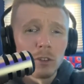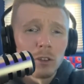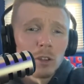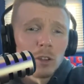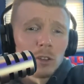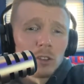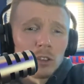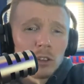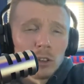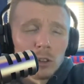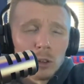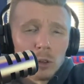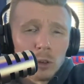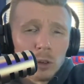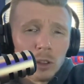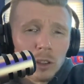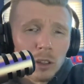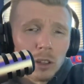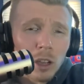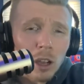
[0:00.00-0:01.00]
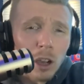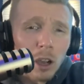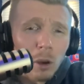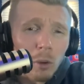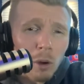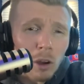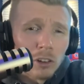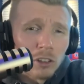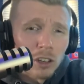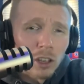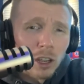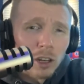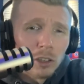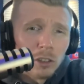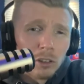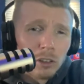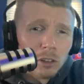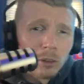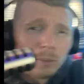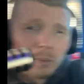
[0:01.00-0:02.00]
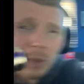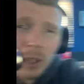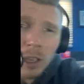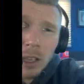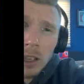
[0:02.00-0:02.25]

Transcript: For those of you who are watching on YouTube,